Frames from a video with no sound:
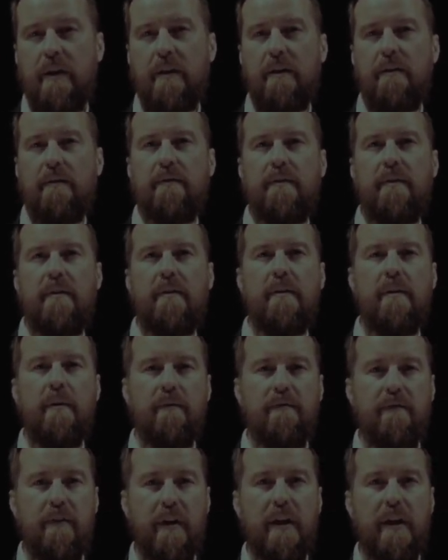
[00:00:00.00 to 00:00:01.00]
of
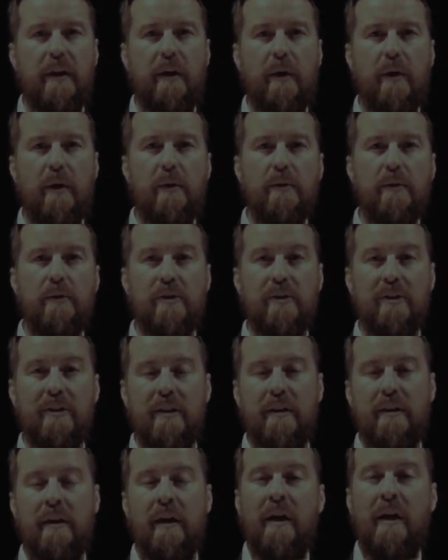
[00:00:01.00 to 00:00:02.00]

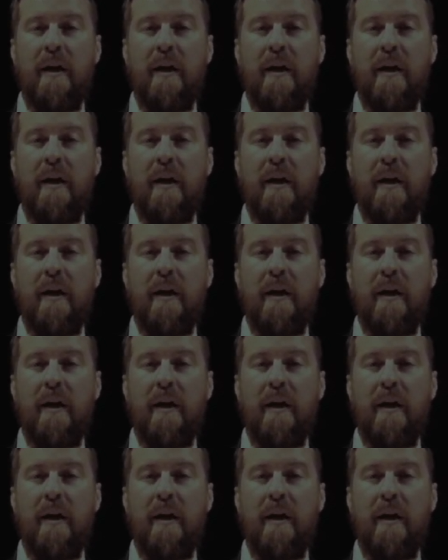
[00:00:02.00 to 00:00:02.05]
videos